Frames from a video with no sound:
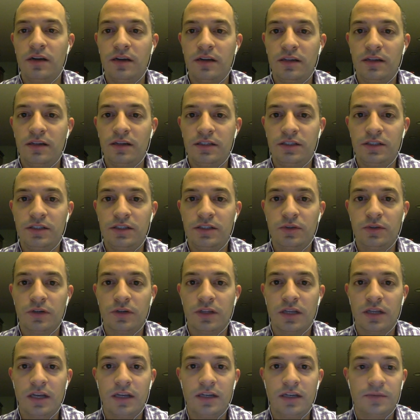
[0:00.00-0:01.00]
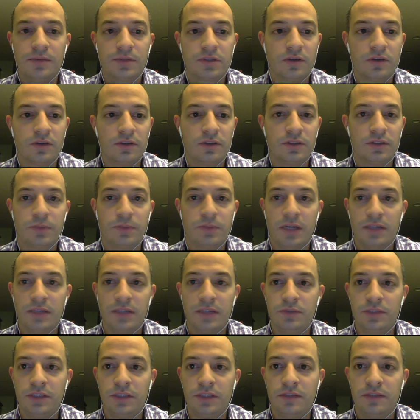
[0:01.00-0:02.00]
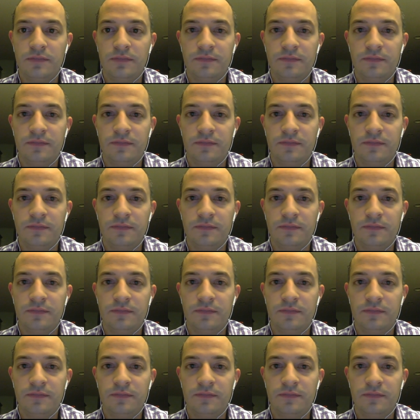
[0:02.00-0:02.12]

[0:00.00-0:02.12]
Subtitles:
did your lineups go this past week?